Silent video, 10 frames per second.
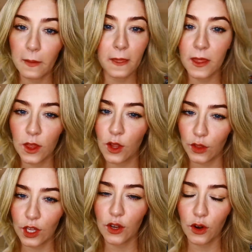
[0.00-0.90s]
Not
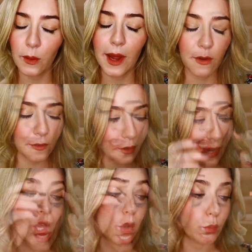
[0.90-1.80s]
that you're aware of,
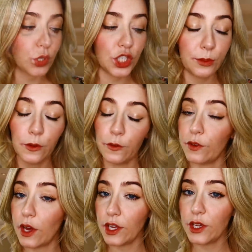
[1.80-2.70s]
great. Would you
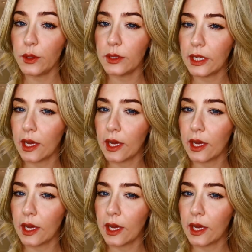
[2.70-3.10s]
prefer using